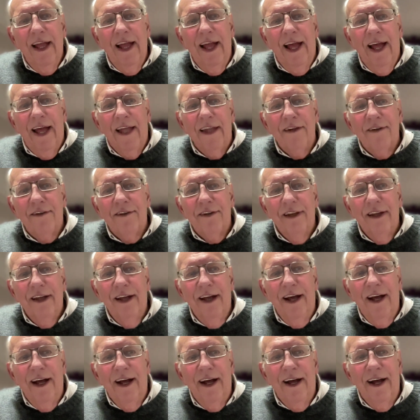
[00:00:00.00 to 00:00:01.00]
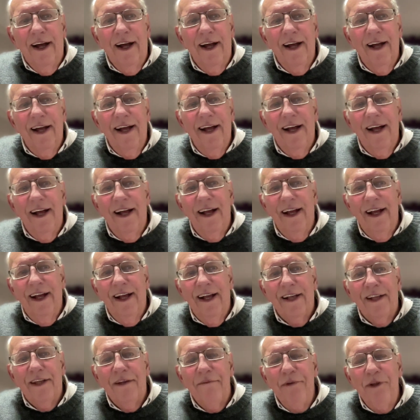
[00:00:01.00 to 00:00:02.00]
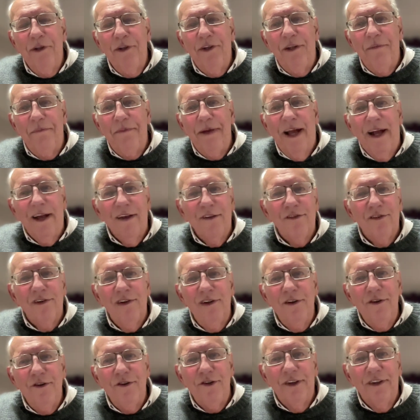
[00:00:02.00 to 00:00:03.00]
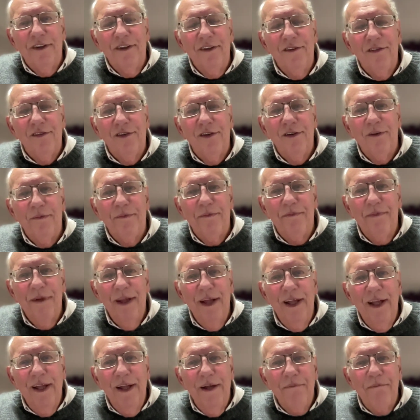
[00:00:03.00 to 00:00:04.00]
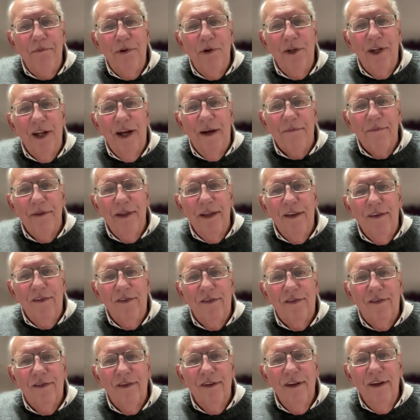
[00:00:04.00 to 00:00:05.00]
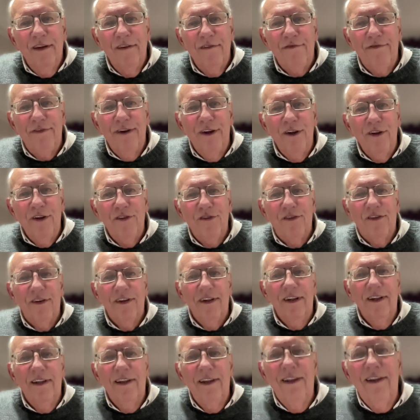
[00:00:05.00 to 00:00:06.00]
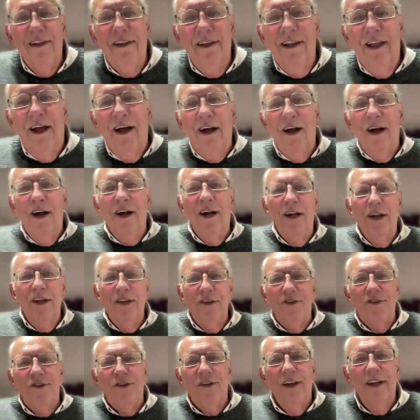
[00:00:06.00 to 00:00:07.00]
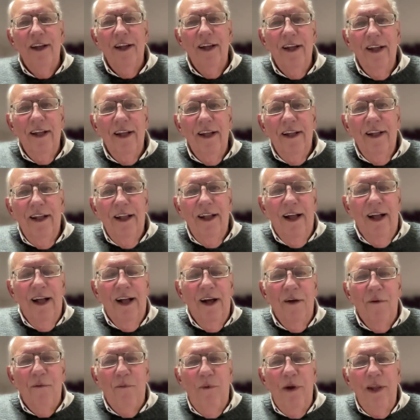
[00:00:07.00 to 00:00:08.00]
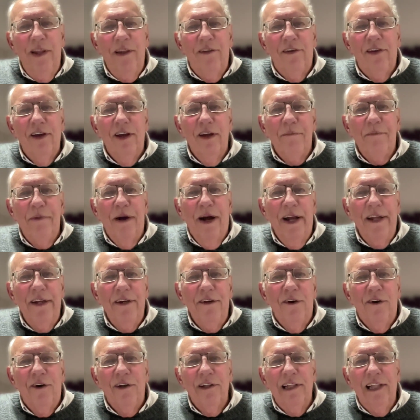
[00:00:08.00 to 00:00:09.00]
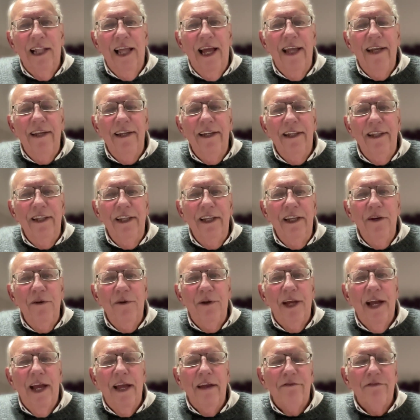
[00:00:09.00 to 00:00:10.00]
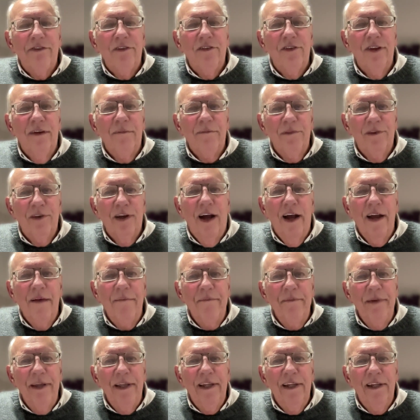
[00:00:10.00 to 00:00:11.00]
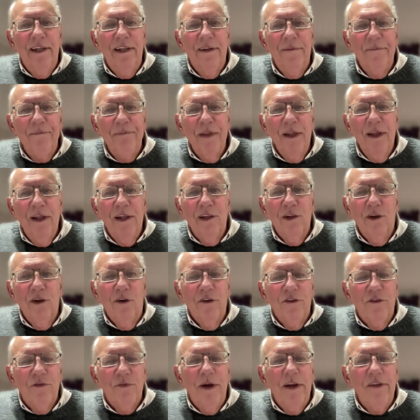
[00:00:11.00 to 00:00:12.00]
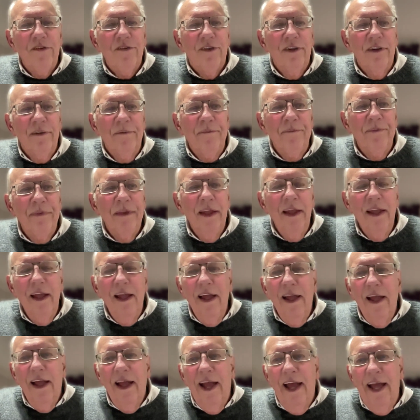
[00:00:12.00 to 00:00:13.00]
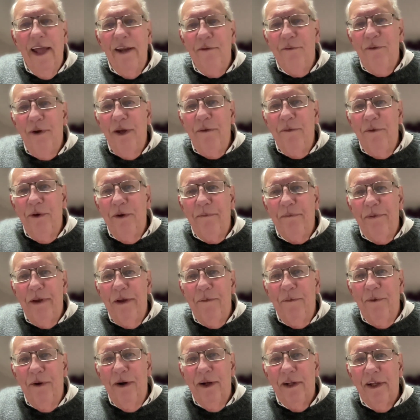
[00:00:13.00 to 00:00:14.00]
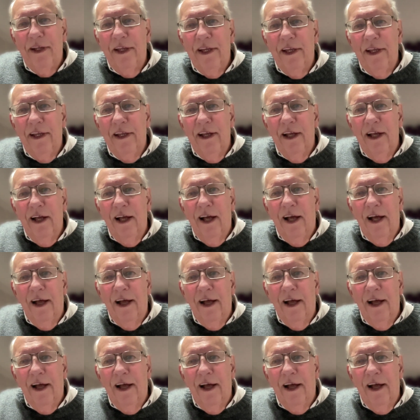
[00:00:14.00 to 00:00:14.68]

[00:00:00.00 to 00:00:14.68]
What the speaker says: at Community Power Solutions, who put up this first large wind turbine on land in the UK for some time in Lawrence Weston. And we would be working